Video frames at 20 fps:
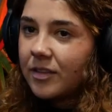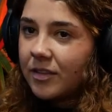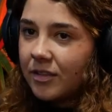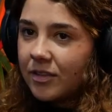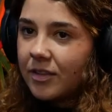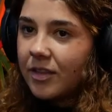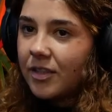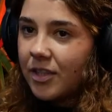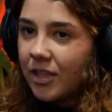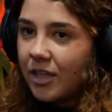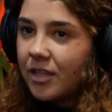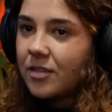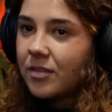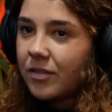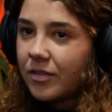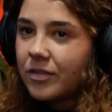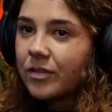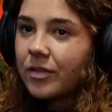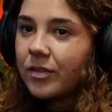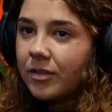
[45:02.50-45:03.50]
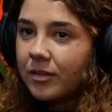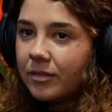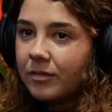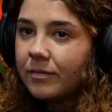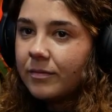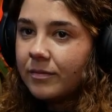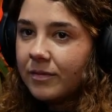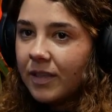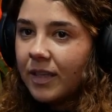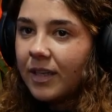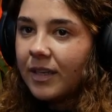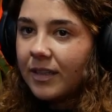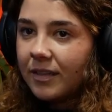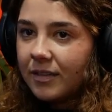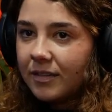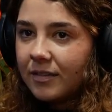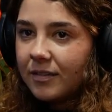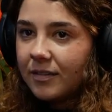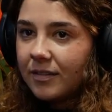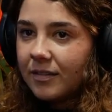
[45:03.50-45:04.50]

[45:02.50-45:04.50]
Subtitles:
Yeah, like things like chapel and stuff. Yeah.